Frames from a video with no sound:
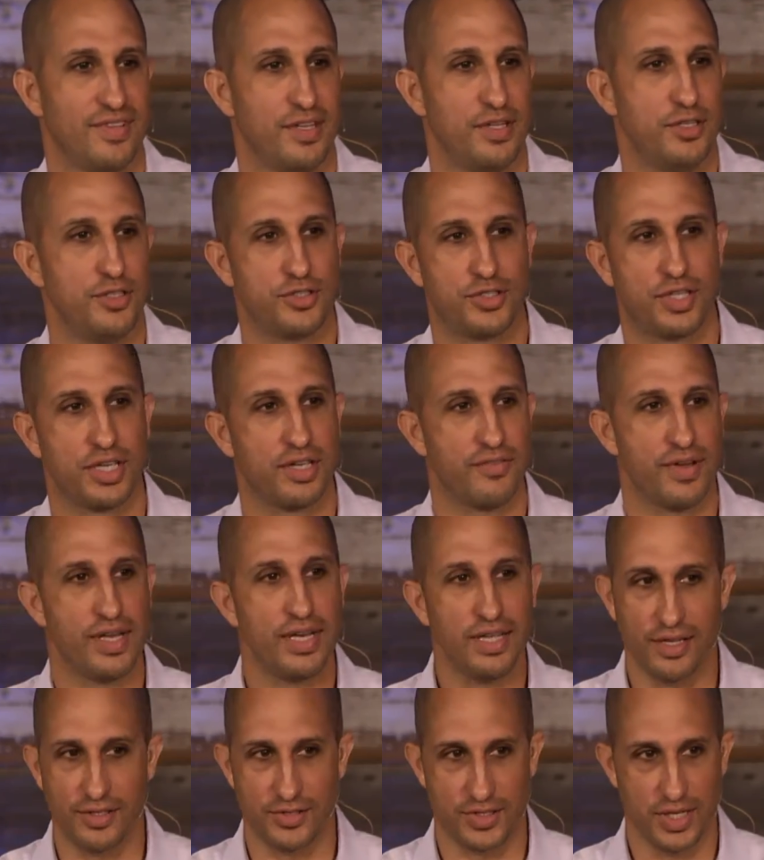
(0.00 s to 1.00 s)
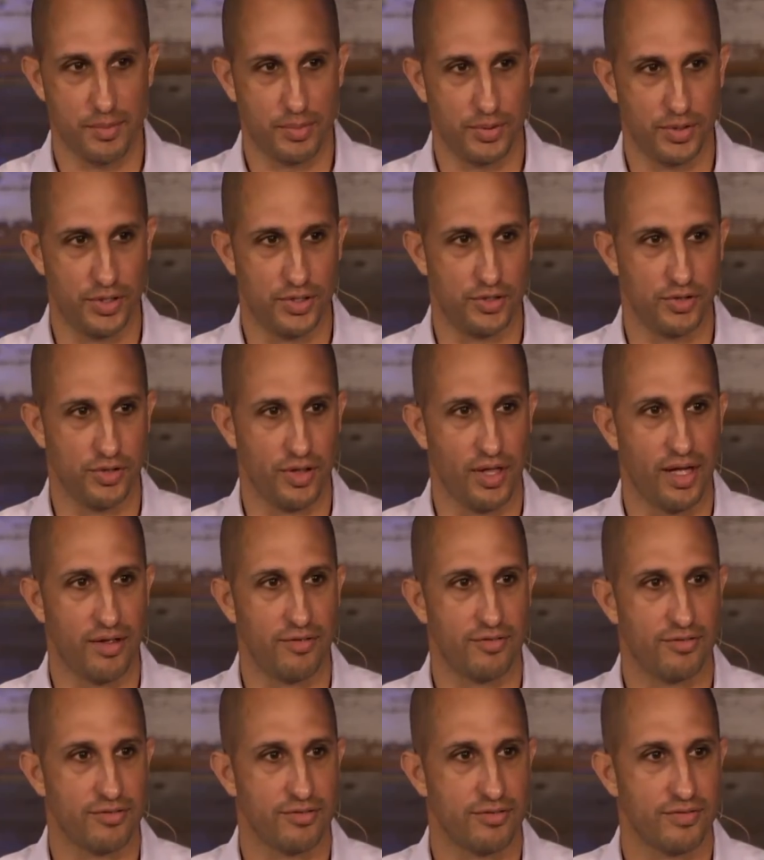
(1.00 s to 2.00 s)
You just think of any example in your
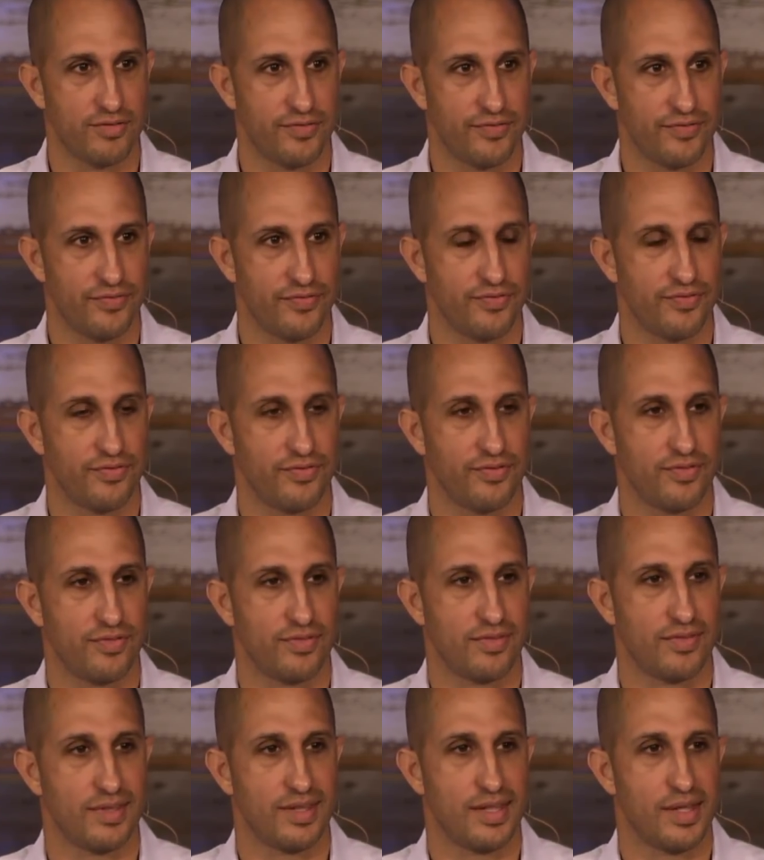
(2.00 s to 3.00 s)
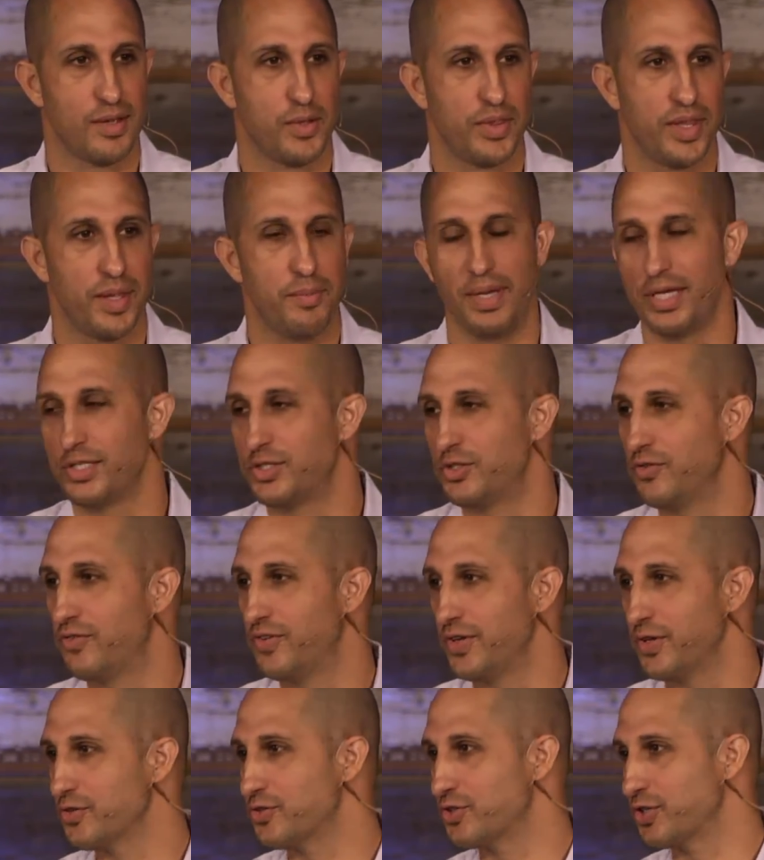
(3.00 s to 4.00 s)
life that makes you
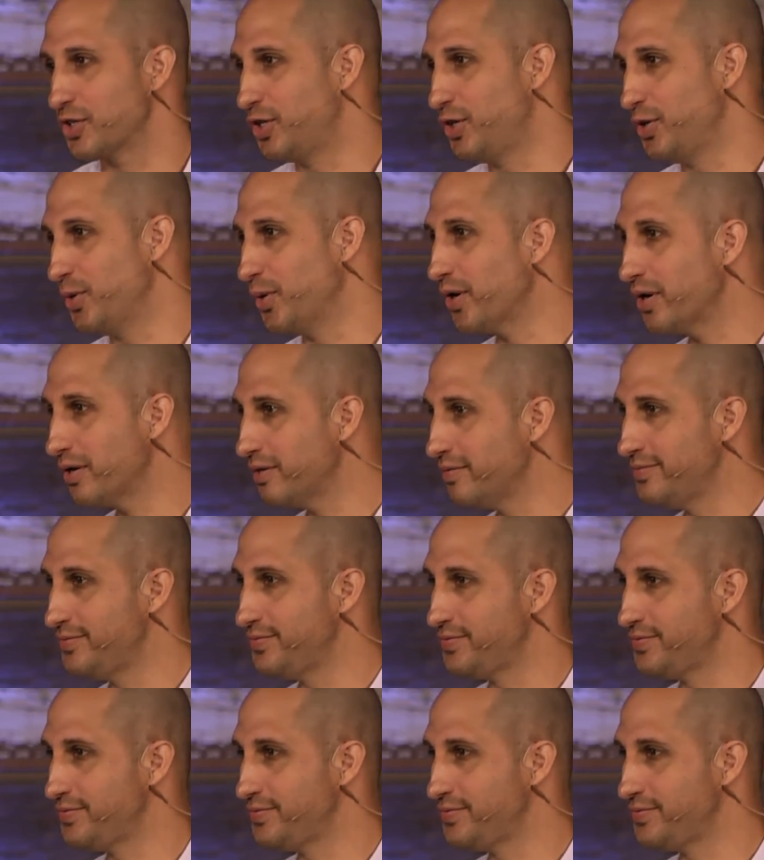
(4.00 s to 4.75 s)
feel secure.